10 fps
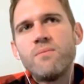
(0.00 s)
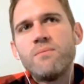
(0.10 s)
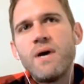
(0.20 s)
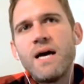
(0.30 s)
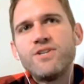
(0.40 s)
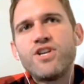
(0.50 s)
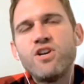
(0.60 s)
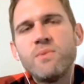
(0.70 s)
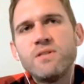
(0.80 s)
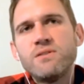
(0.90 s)
as
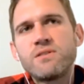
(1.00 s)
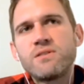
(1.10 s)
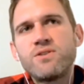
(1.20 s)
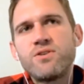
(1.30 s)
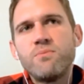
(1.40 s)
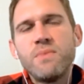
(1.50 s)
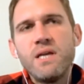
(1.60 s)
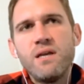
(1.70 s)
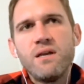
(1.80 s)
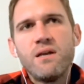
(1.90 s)
humans? To
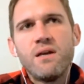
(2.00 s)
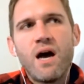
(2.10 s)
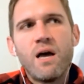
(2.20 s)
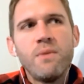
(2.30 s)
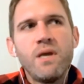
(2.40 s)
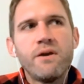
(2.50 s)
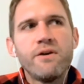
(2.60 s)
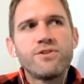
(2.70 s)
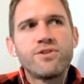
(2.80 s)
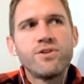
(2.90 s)
me, I'm
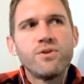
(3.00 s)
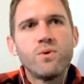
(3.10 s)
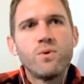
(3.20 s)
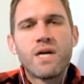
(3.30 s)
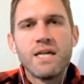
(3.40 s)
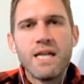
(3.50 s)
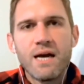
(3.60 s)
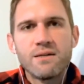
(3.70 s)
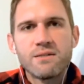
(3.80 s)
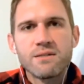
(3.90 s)
here to
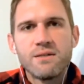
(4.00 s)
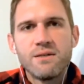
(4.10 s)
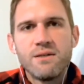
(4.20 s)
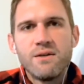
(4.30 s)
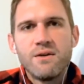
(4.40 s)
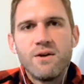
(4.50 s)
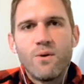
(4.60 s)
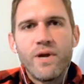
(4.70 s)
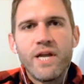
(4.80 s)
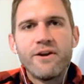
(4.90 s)
connect.
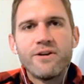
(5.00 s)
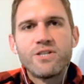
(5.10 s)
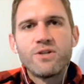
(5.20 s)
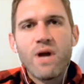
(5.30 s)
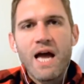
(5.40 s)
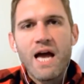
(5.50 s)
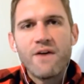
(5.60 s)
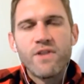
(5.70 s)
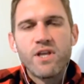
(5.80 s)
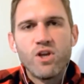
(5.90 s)
We're here to have
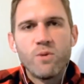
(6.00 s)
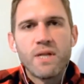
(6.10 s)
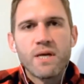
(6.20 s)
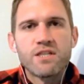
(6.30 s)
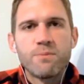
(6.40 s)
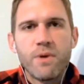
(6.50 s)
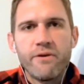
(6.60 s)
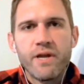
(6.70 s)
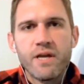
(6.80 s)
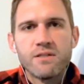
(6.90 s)
the human
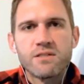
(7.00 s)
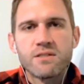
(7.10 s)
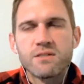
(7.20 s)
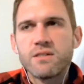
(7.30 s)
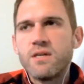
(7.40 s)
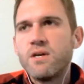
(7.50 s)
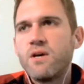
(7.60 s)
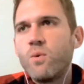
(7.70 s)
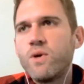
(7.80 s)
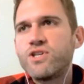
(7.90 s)
experience,
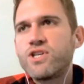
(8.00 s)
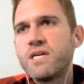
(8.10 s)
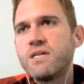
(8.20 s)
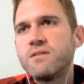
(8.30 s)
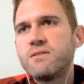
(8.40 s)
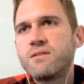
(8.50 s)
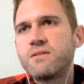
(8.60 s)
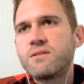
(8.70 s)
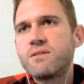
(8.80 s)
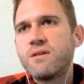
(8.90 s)
which
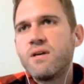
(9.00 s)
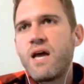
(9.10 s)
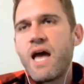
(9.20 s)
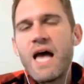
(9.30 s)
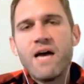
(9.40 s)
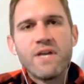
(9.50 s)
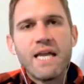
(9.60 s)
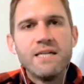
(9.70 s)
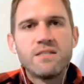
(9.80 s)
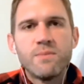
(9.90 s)
is having
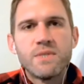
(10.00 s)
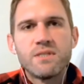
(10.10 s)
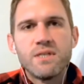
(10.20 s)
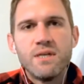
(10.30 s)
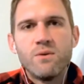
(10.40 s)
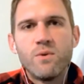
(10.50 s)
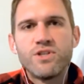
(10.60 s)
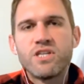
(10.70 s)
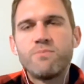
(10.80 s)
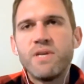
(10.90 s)
intimacy,
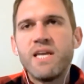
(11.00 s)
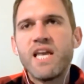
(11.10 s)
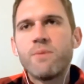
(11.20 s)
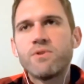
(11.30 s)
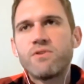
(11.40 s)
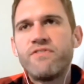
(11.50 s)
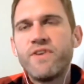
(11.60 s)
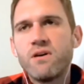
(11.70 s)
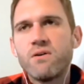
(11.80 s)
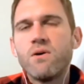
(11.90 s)
which is being able to
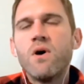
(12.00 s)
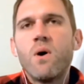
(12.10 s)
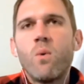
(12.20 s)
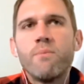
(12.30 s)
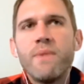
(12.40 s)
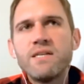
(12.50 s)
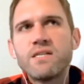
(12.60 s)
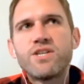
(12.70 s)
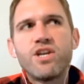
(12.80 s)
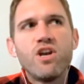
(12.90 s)
feel. What makes
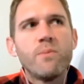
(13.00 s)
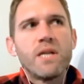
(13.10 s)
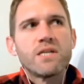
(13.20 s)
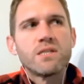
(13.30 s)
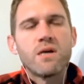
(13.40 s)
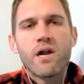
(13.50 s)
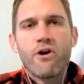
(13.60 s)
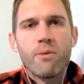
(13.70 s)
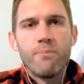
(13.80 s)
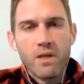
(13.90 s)
us human is not our
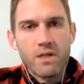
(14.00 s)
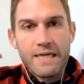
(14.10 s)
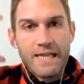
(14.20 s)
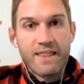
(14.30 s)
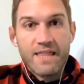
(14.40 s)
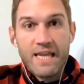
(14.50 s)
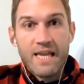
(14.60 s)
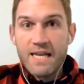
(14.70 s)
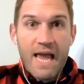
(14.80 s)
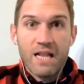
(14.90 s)
ability to think
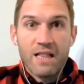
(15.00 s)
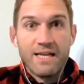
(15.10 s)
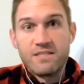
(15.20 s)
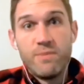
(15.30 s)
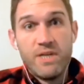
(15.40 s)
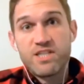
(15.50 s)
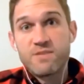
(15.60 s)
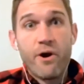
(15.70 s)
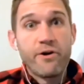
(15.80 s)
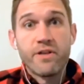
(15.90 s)
and analyze
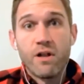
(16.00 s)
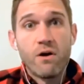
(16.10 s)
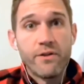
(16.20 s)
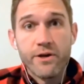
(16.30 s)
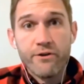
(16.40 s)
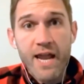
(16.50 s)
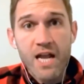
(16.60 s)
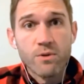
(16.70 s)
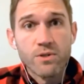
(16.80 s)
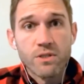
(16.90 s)
smarter than all the other
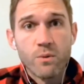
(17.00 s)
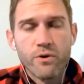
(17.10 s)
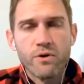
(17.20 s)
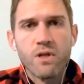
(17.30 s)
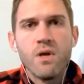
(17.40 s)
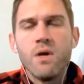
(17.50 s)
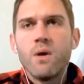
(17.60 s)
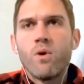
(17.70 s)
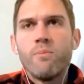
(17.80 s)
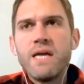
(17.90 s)
animals in the world.
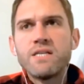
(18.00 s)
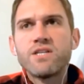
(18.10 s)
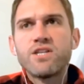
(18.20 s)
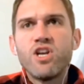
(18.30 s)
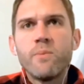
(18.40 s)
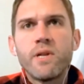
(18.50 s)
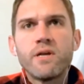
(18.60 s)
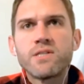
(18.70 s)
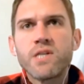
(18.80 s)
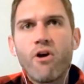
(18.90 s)
What makes us human
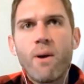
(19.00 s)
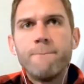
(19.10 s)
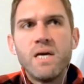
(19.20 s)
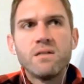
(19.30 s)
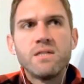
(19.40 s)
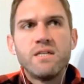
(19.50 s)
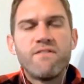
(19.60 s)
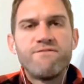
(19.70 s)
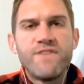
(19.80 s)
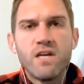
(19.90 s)
is our ability to
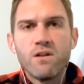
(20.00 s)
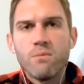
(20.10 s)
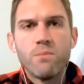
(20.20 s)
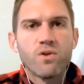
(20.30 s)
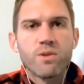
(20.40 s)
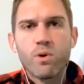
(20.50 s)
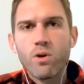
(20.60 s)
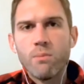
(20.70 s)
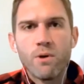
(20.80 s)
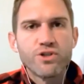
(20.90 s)
feel multiple
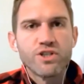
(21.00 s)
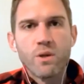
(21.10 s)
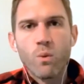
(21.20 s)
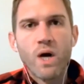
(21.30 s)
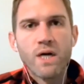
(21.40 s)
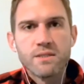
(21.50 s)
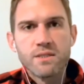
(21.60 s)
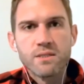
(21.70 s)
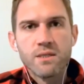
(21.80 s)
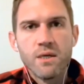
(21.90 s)
emotions at
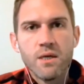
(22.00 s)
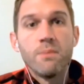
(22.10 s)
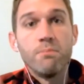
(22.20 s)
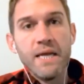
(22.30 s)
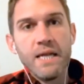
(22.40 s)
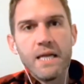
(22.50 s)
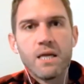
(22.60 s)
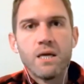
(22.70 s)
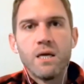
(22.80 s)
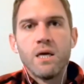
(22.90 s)
once.
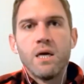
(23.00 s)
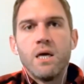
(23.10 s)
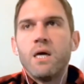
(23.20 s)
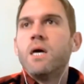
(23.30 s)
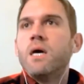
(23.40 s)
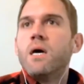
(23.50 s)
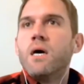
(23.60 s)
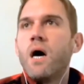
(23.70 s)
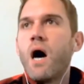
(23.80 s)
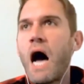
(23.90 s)
Meaning,
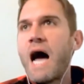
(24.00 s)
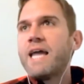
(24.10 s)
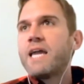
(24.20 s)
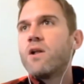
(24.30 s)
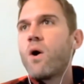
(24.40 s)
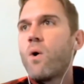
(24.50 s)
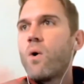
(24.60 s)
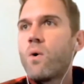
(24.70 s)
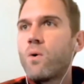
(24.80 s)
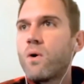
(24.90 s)
I can
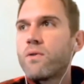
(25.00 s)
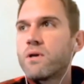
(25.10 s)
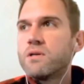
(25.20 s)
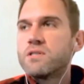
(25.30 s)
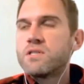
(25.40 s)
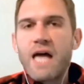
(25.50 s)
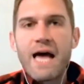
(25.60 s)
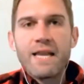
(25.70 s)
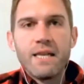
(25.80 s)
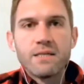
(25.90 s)
hold
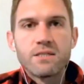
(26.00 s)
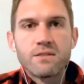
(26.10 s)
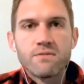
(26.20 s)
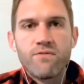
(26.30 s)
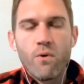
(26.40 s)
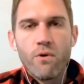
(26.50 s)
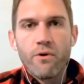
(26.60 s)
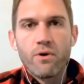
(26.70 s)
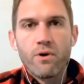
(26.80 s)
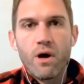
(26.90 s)
sadness
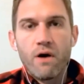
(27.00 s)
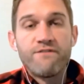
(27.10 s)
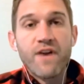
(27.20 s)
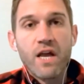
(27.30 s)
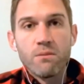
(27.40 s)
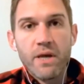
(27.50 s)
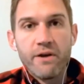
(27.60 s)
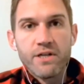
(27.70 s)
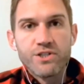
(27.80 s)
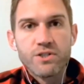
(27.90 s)
for a failed
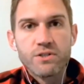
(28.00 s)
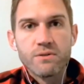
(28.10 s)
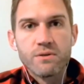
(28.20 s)
marriage.